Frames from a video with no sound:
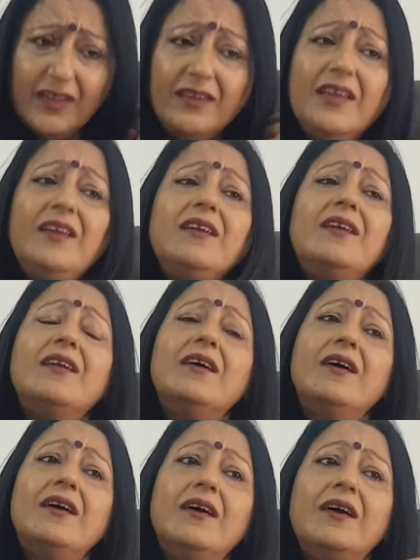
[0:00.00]
Then
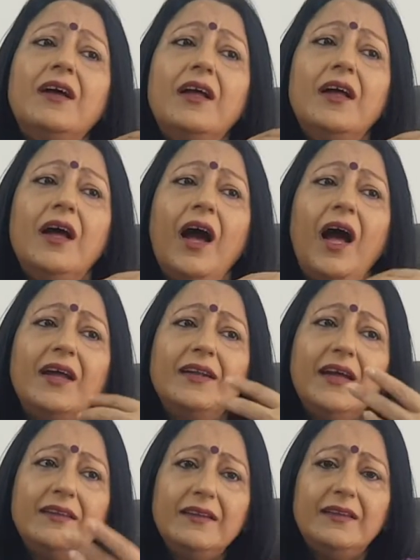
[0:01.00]

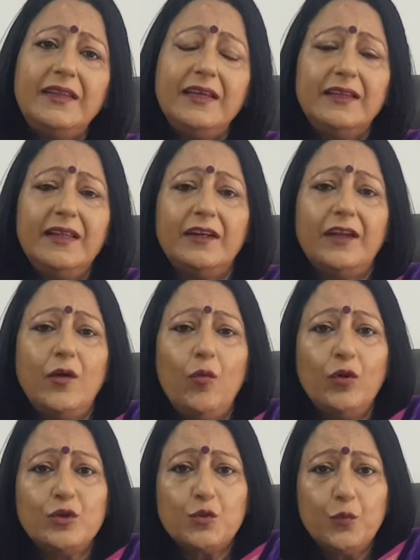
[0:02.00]
another thing that I
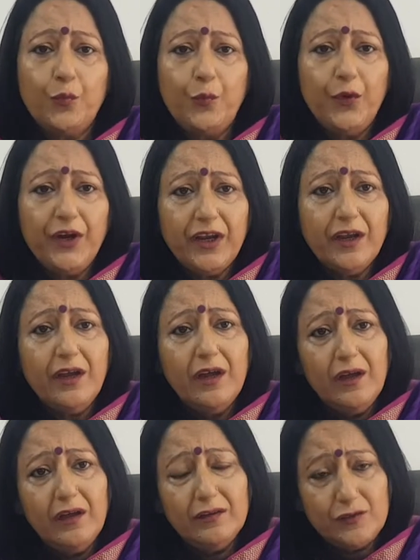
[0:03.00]
want to bring
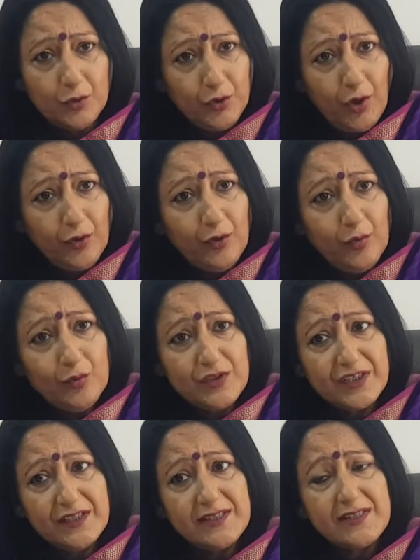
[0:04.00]
to your
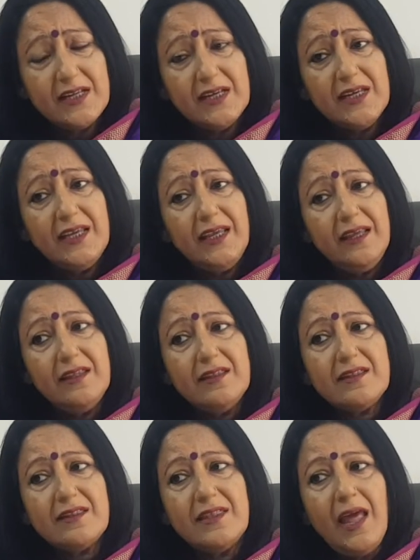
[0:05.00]
notice
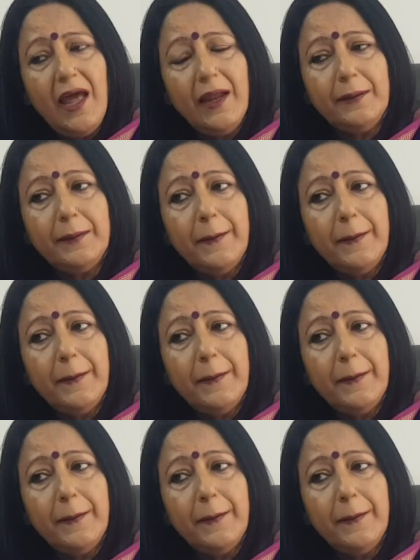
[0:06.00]
is that